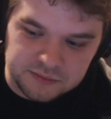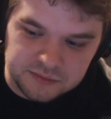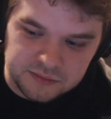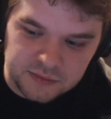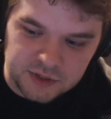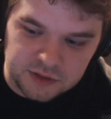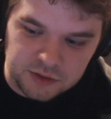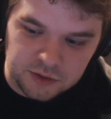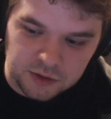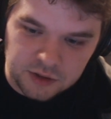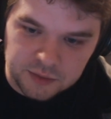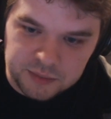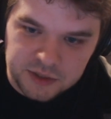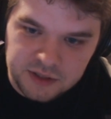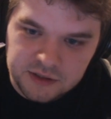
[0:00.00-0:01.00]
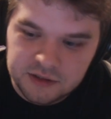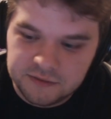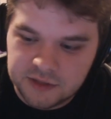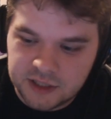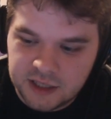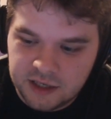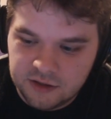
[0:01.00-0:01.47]
In your opinion of the
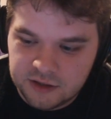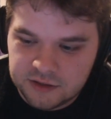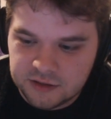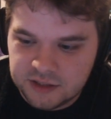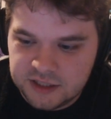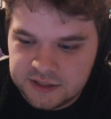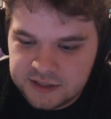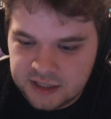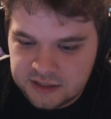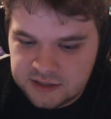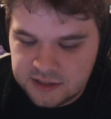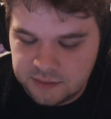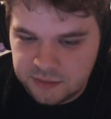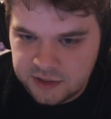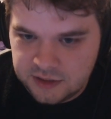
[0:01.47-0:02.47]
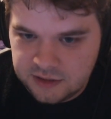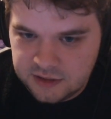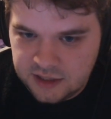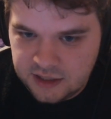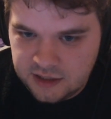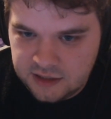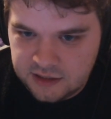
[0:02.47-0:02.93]
character, is that something that
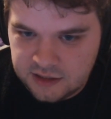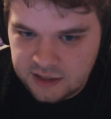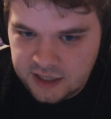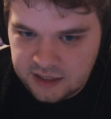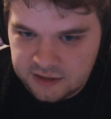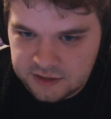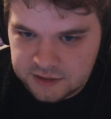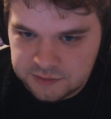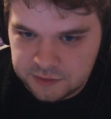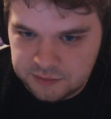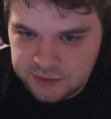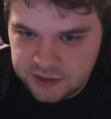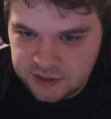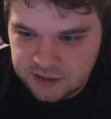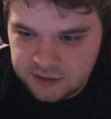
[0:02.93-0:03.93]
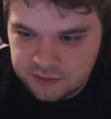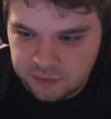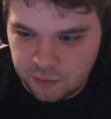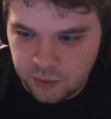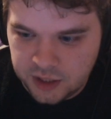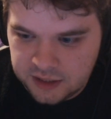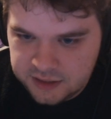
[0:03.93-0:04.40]
Alyx would be
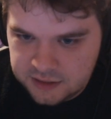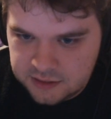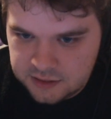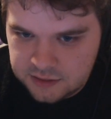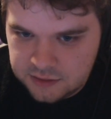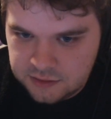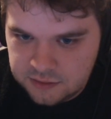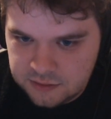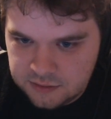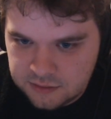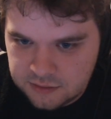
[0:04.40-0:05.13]
willing to do,